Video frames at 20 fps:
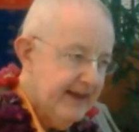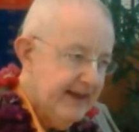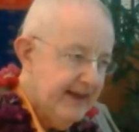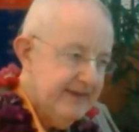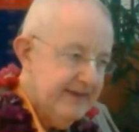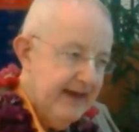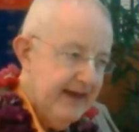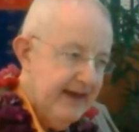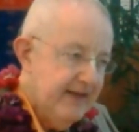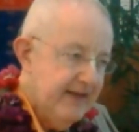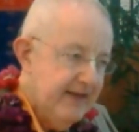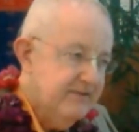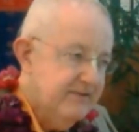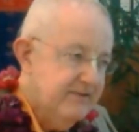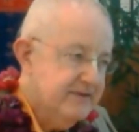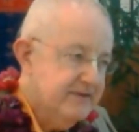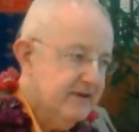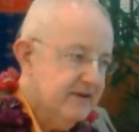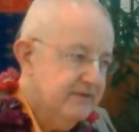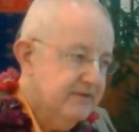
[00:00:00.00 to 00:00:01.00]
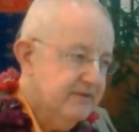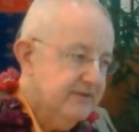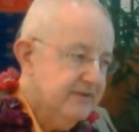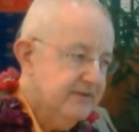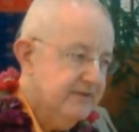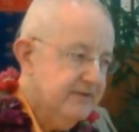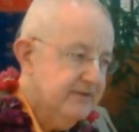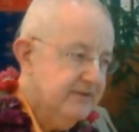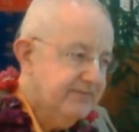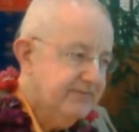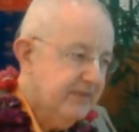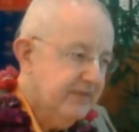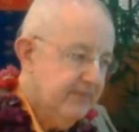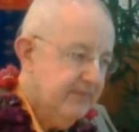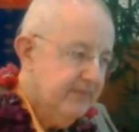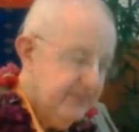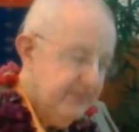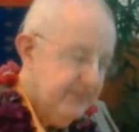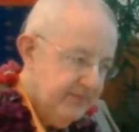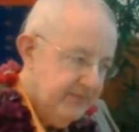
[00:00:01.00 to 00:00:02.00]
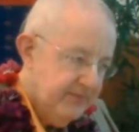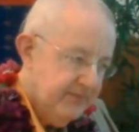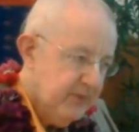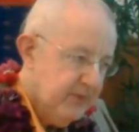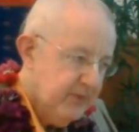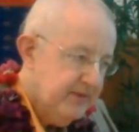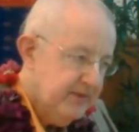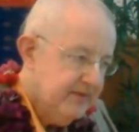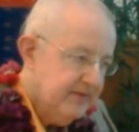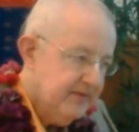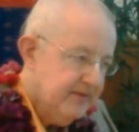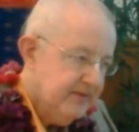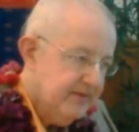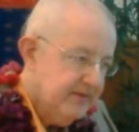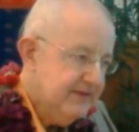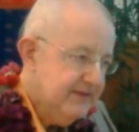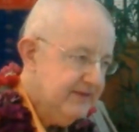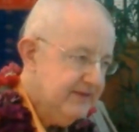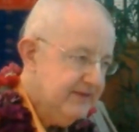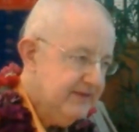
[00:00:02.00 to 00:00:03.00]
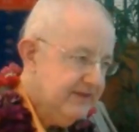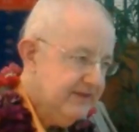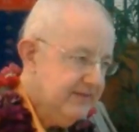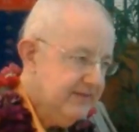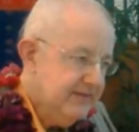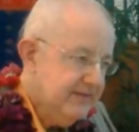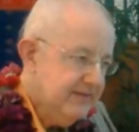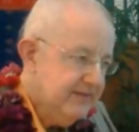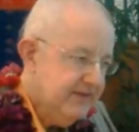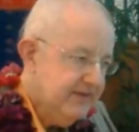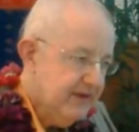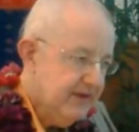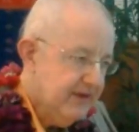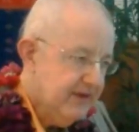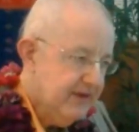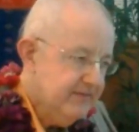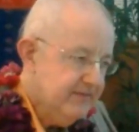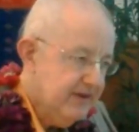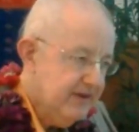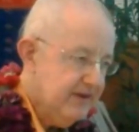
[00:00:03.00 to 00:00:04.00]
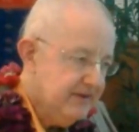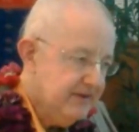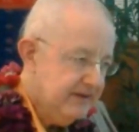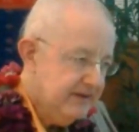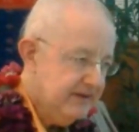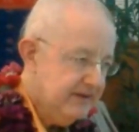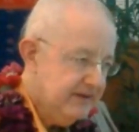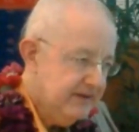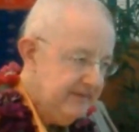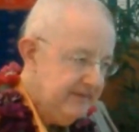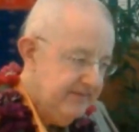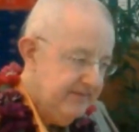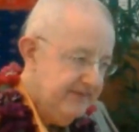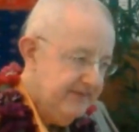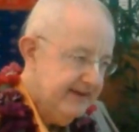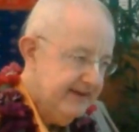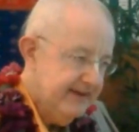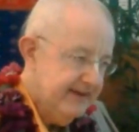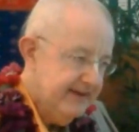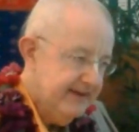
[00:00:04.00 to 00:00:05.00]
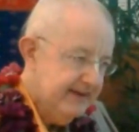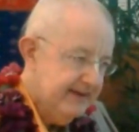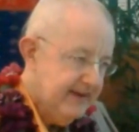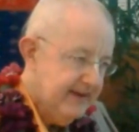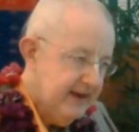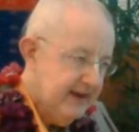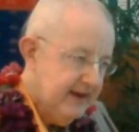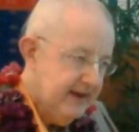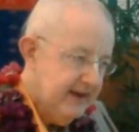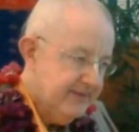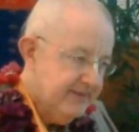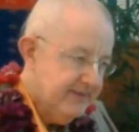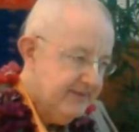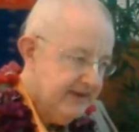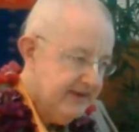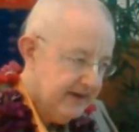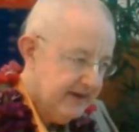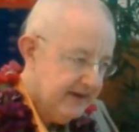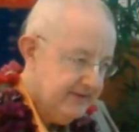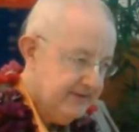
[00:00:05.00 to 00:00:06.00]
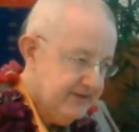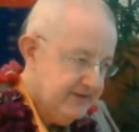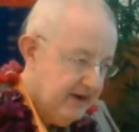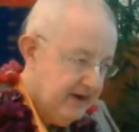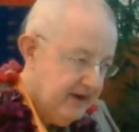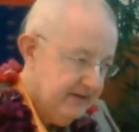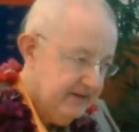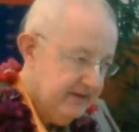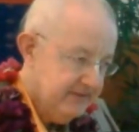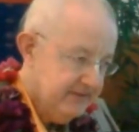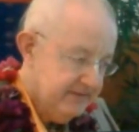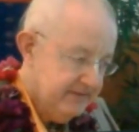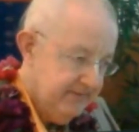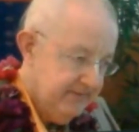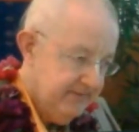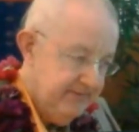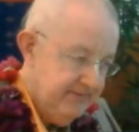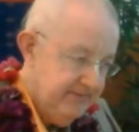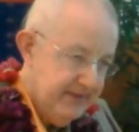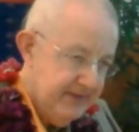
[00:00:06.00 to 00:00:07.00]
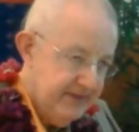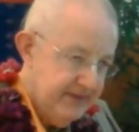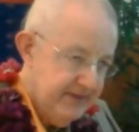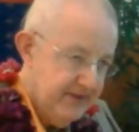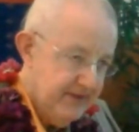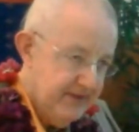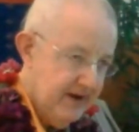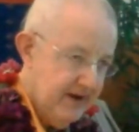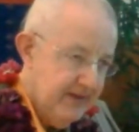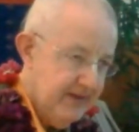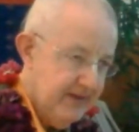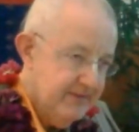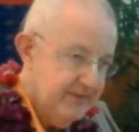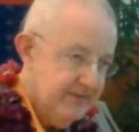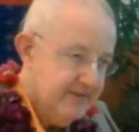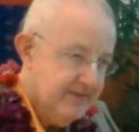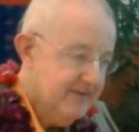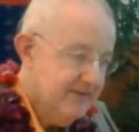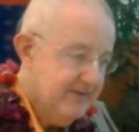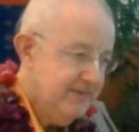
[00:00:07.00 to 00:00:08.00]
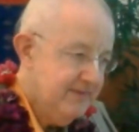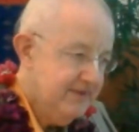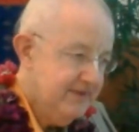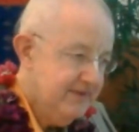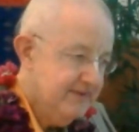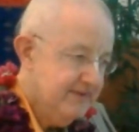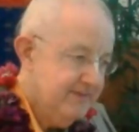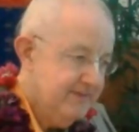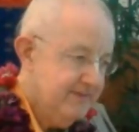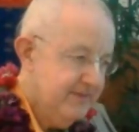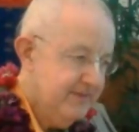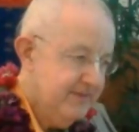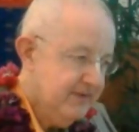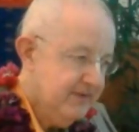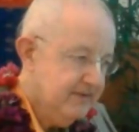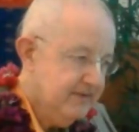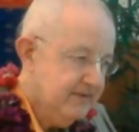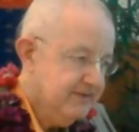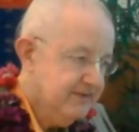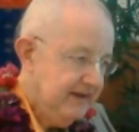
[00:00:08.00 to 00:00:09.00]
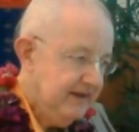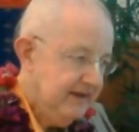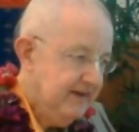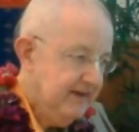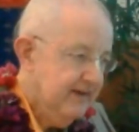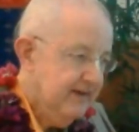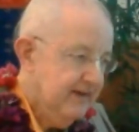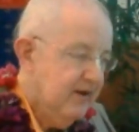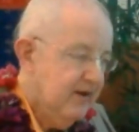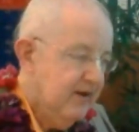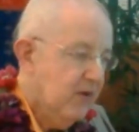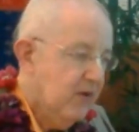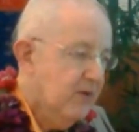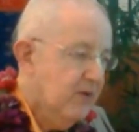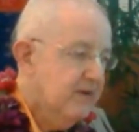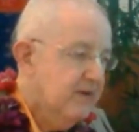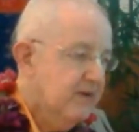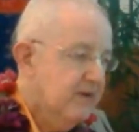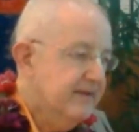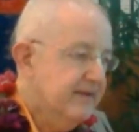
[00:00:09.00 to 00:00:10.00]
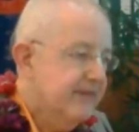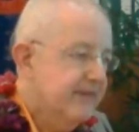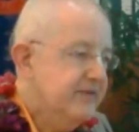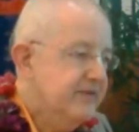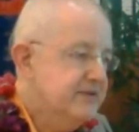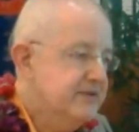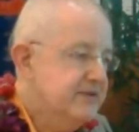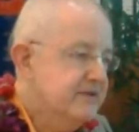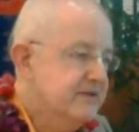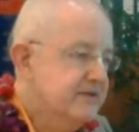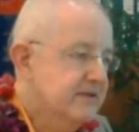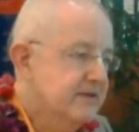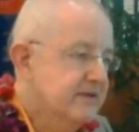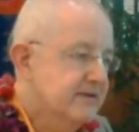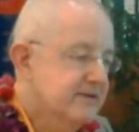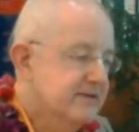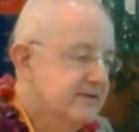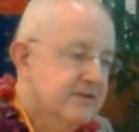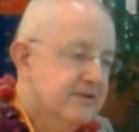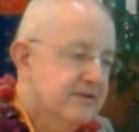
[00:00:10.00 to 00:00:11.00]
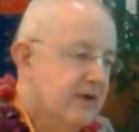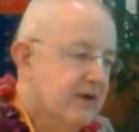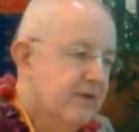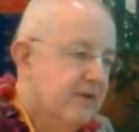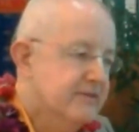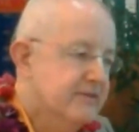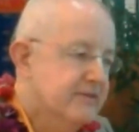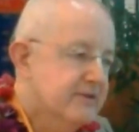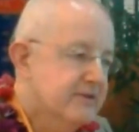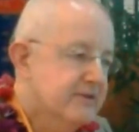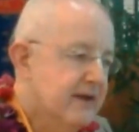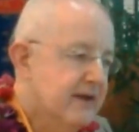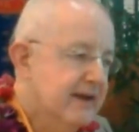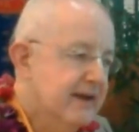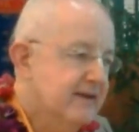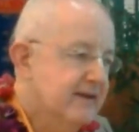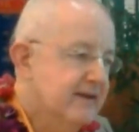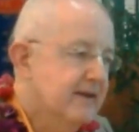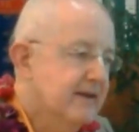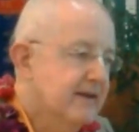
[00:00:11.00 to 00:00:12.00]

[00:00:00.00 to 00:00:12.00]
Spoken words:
In the end result, Prabhupada writes, for example, a father and mother cannot protect the child. They try, but there may be some difficulty. Or a physician, however trained,